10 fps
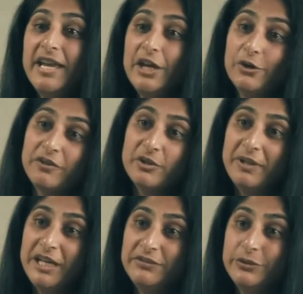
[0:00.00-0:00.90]
And over the
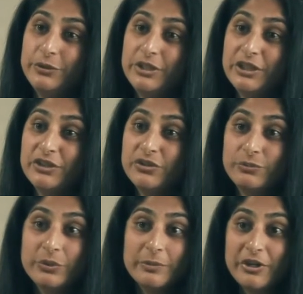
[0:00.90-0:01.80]
past few years,
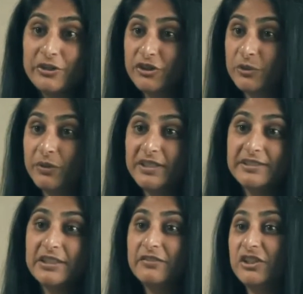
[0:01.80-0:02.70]
through our partnership with the
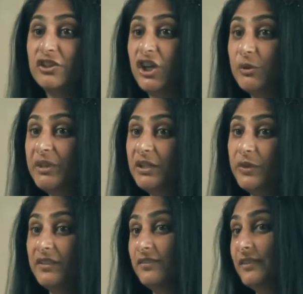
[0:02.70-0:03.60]
Salvation Army,
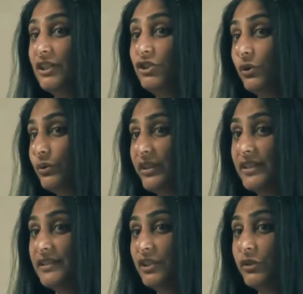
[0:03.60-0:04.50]
we have shown
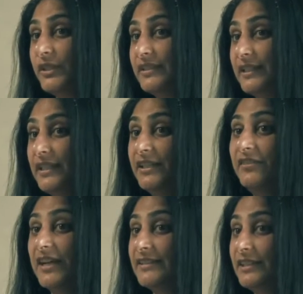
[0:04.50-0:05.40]
this increase in
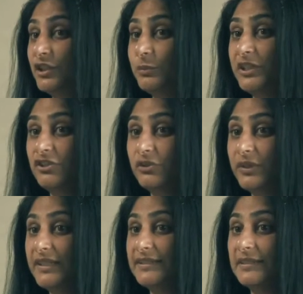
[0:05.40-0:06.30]
vaccine completion
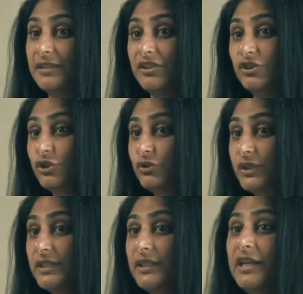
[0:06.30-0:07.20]
rates in the
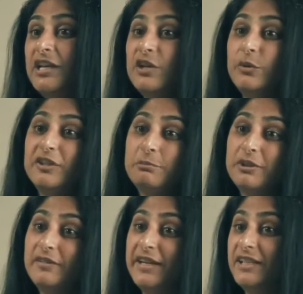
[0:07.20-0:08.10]
children. We have
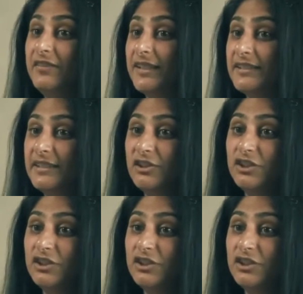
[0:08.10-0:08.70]
provided vaccine